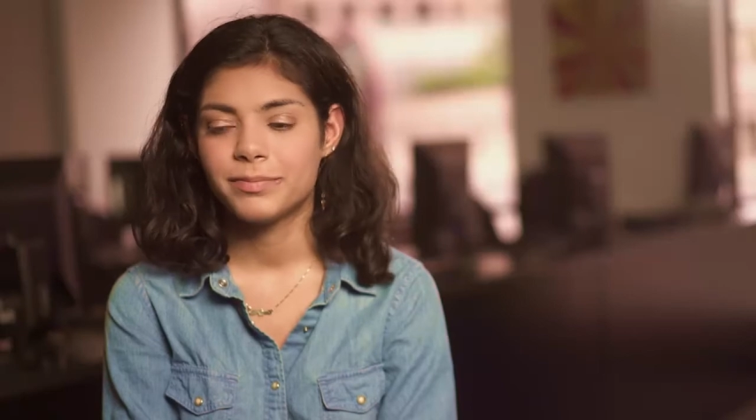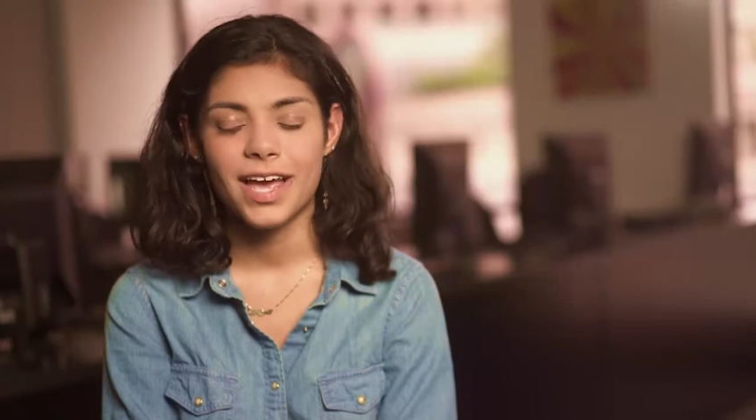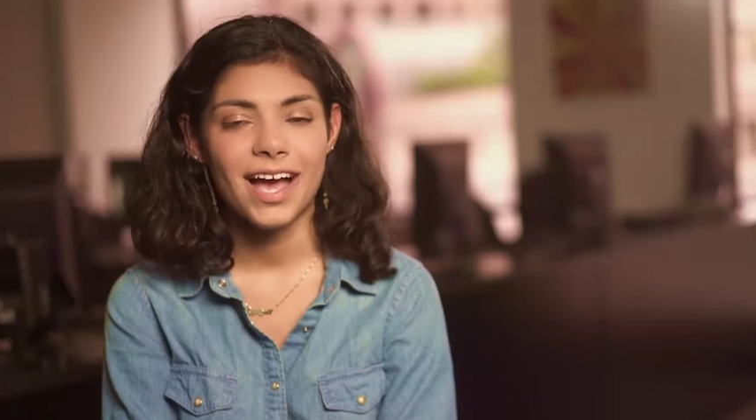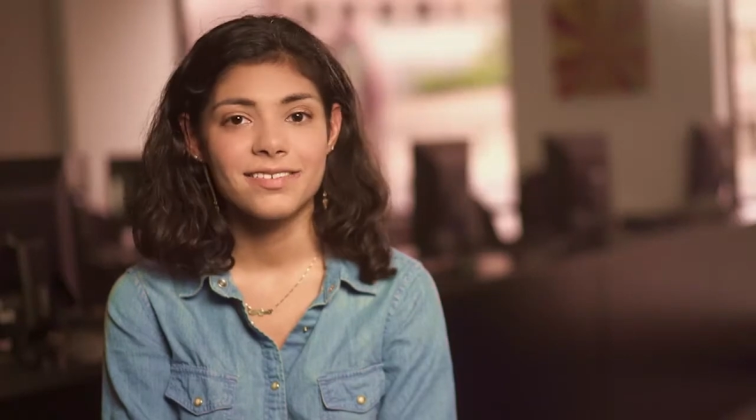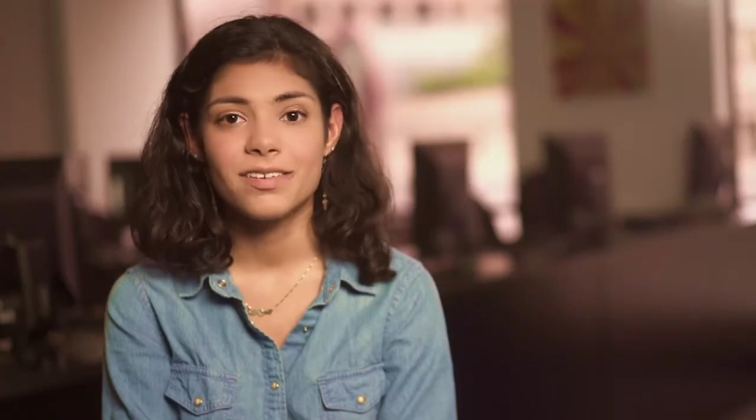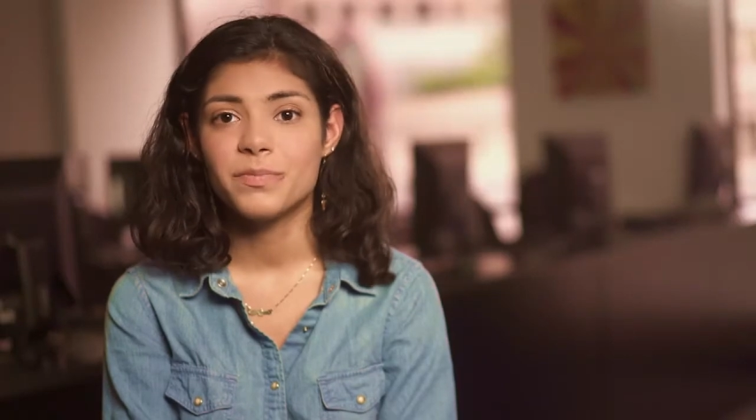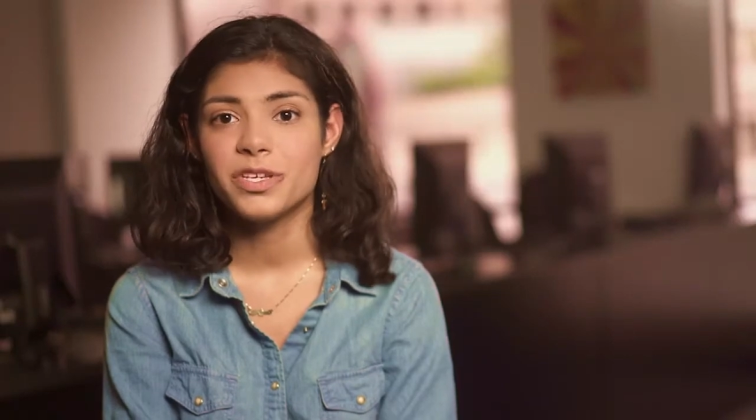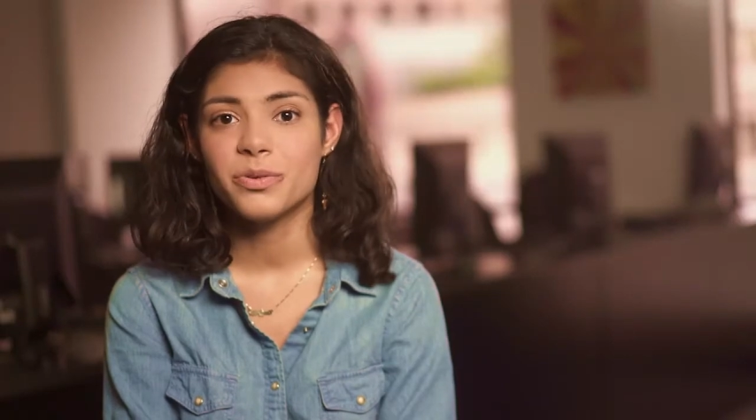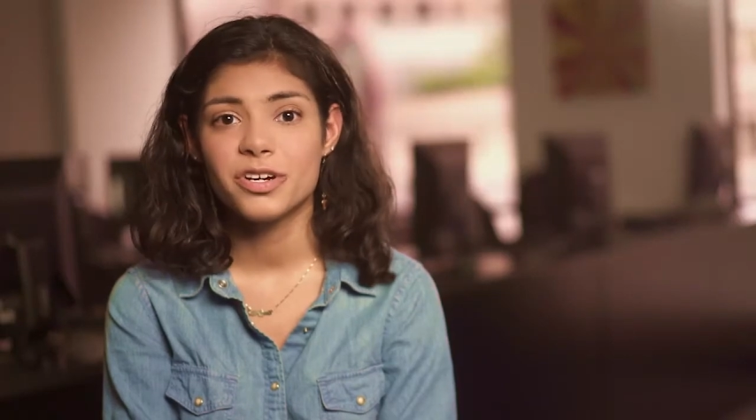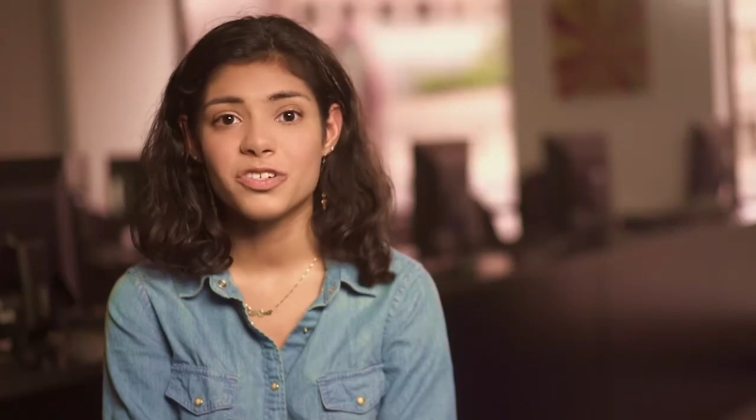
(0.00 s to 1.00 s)
as
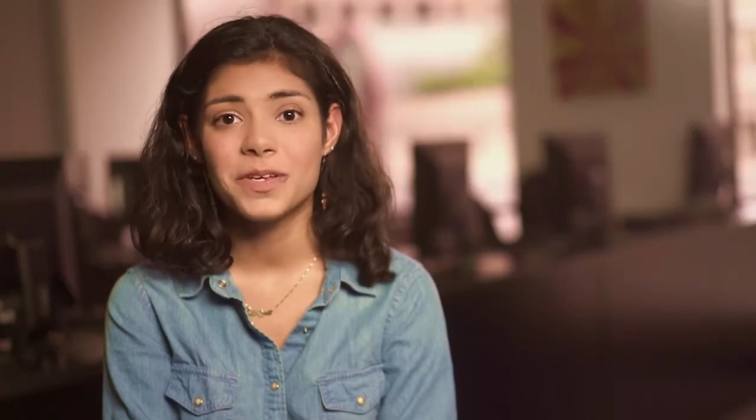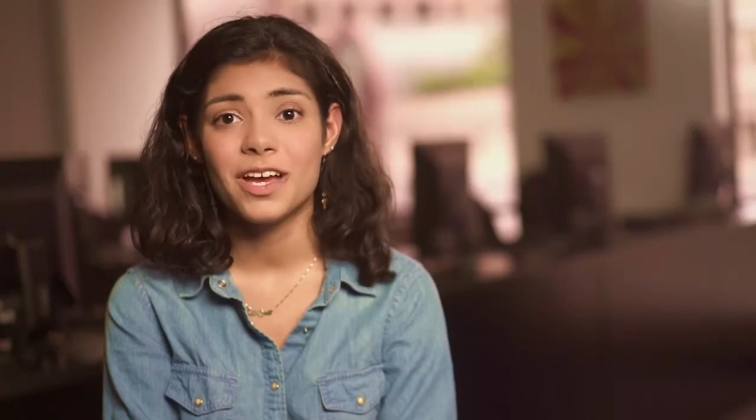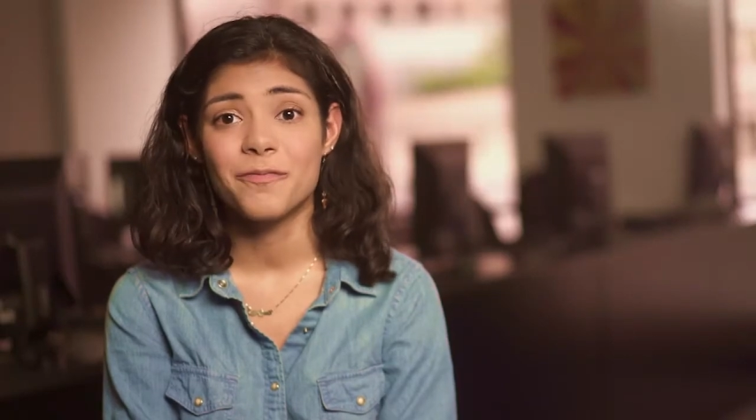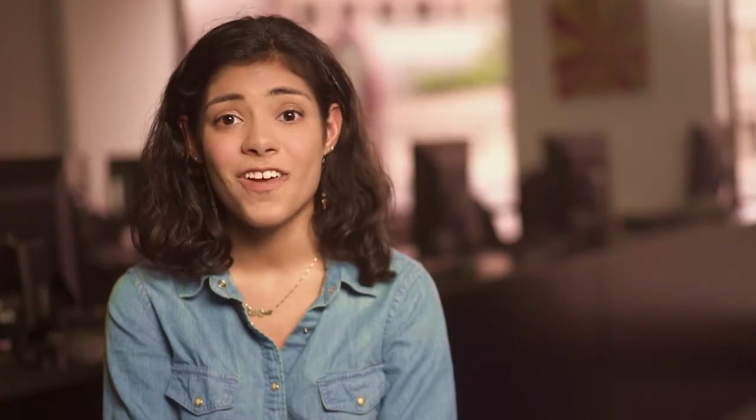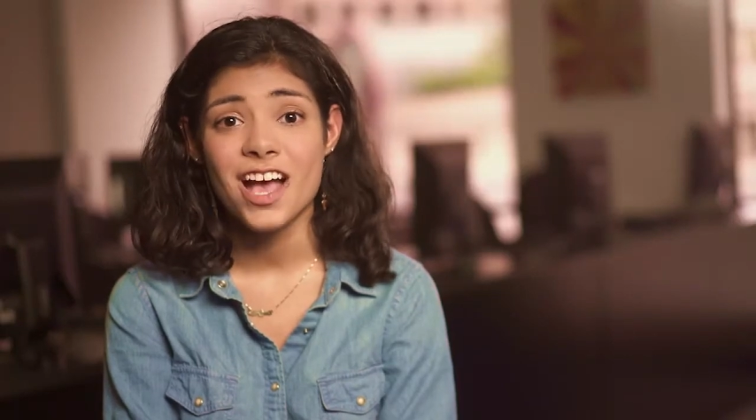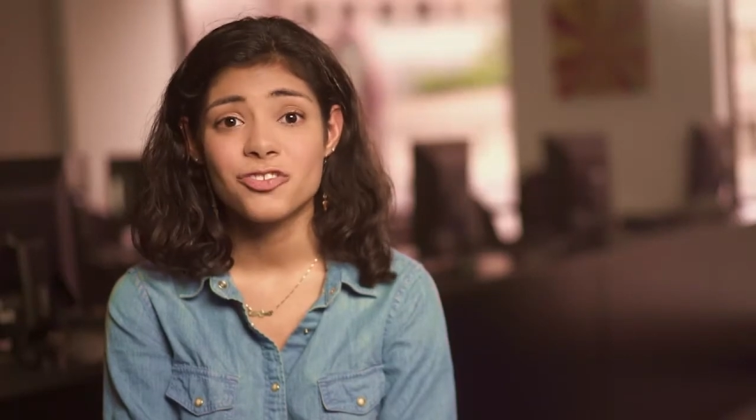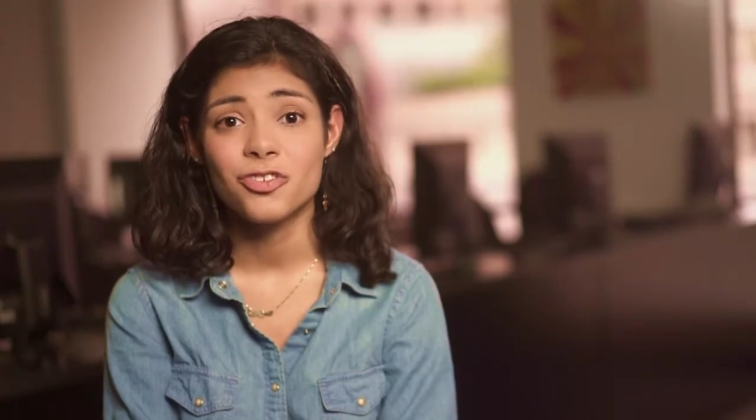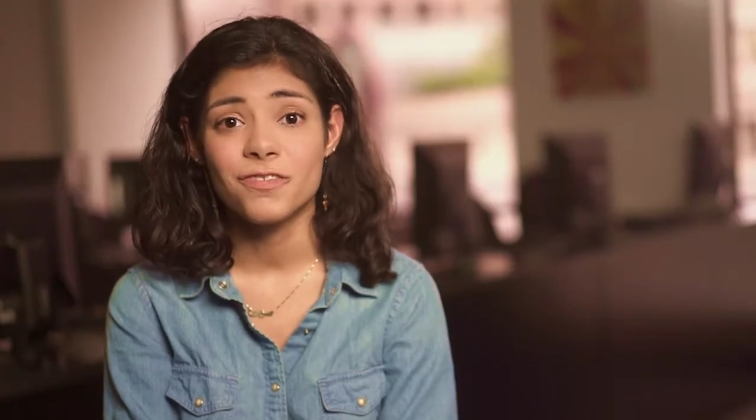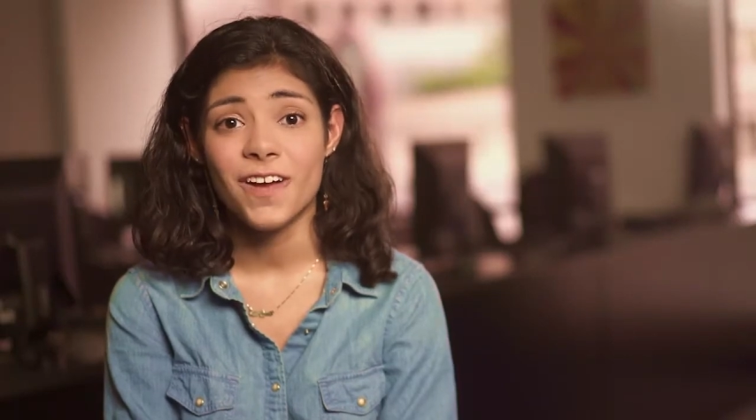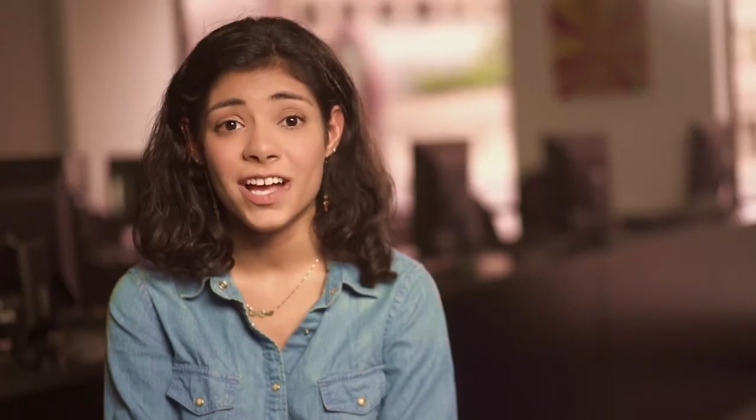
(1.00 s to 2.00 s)
computers become faster
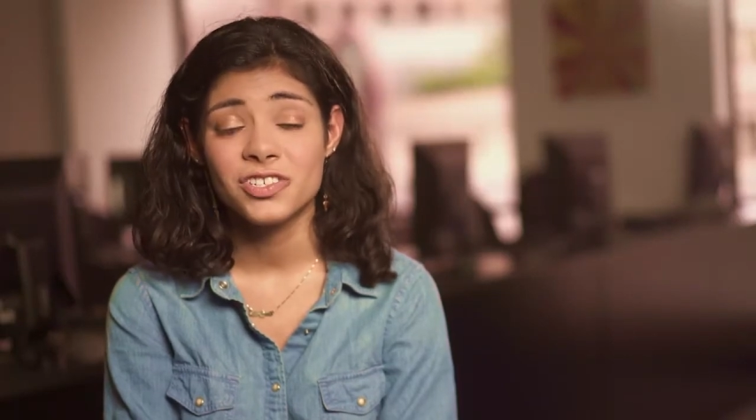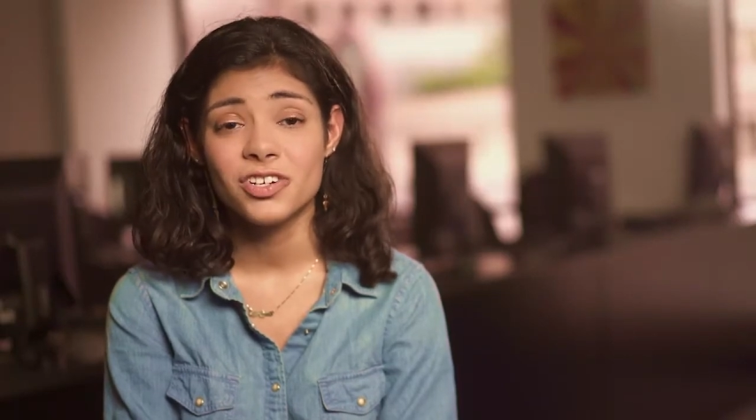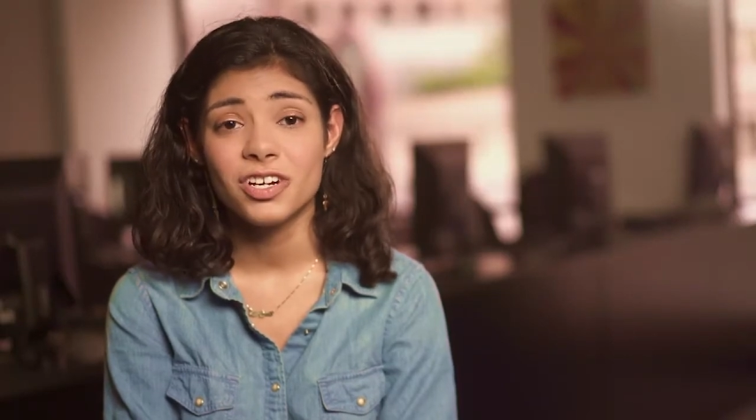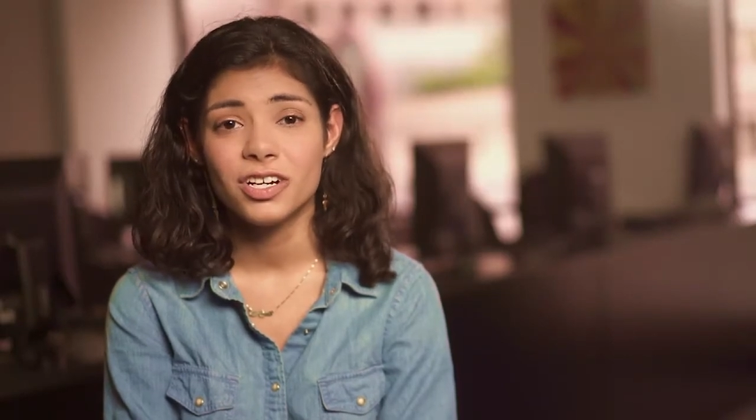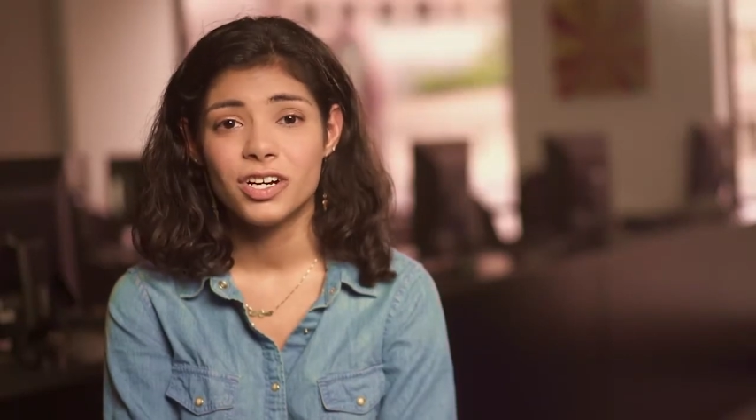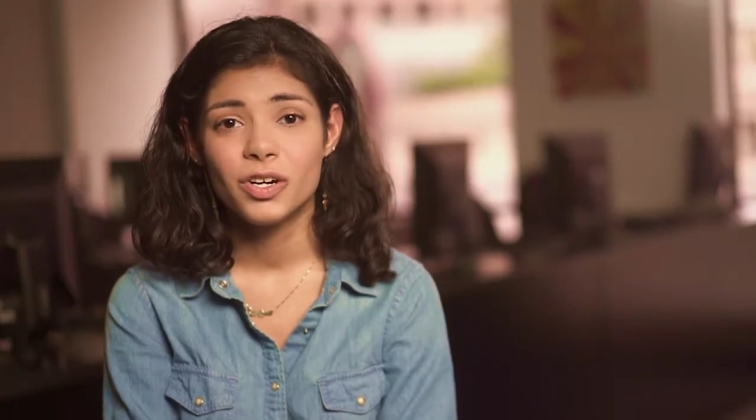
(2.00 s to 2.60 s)
and faster,